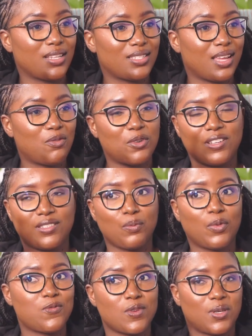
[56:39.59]
Say, for example,
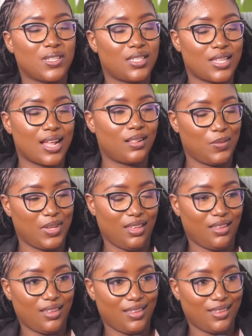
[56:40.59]
if you were to style me,